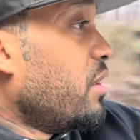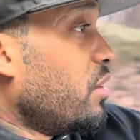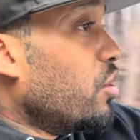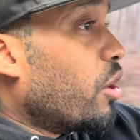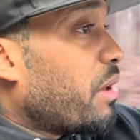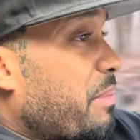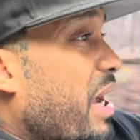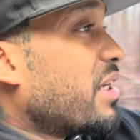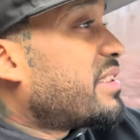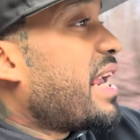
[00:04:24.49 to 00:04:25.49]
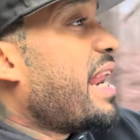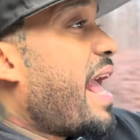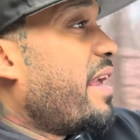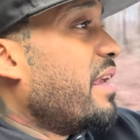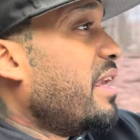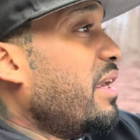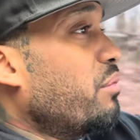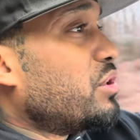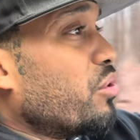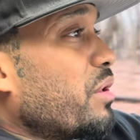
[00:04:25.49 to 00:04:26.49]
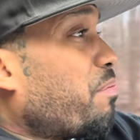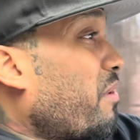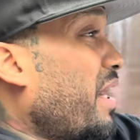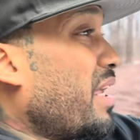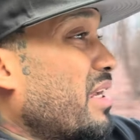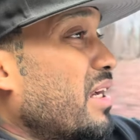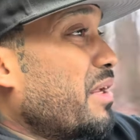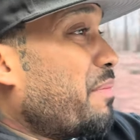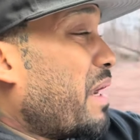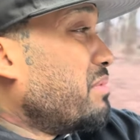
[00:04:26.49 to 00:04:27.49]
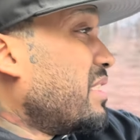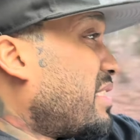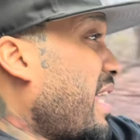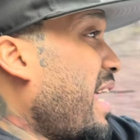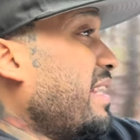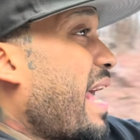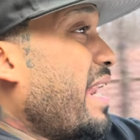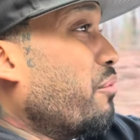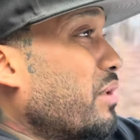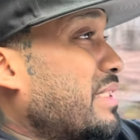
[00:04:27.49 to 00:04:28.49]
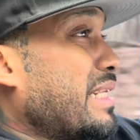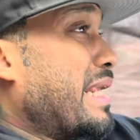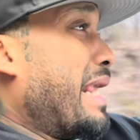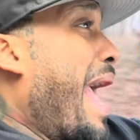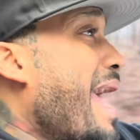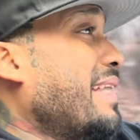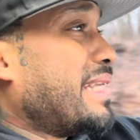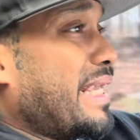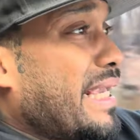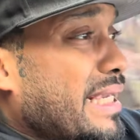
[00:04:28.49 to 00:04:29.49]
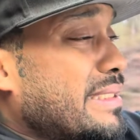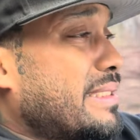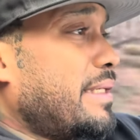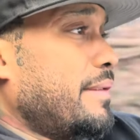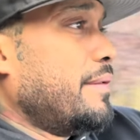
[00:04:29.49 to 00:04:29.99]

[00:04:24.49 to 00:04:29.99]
you know, I'm not going to say that he was doing pretty good, but I'm just saying that it wasn't as easy.